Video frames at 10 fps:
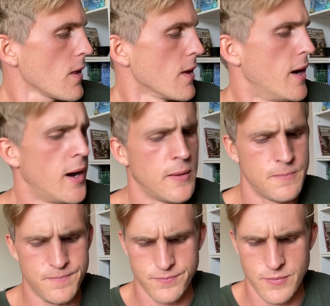So
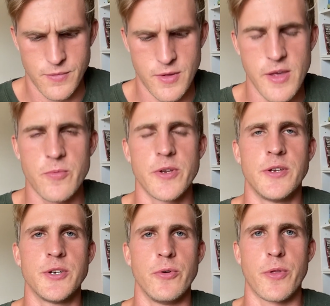here's what you
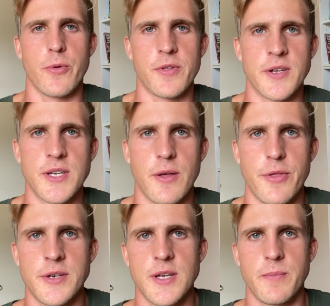do with
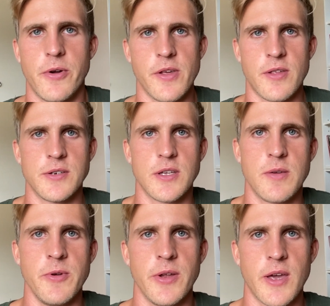authentic body-centered
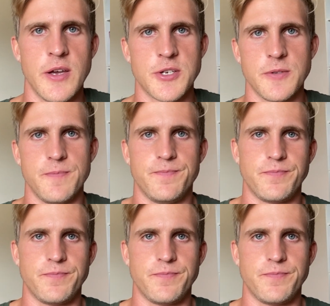communication.